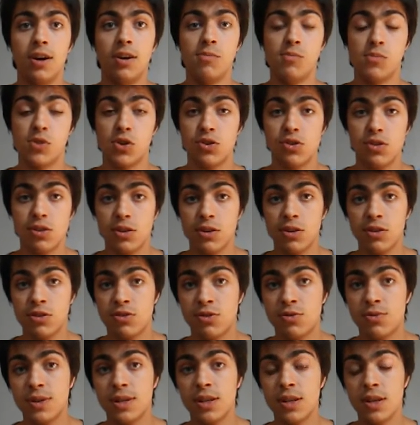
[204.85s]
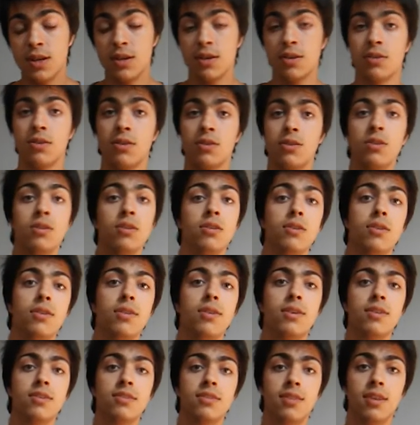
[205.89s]
martial arts training,
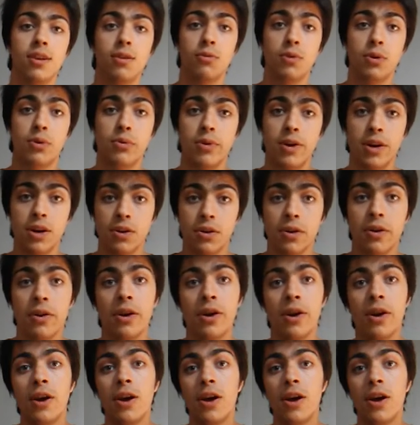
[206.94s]
things that require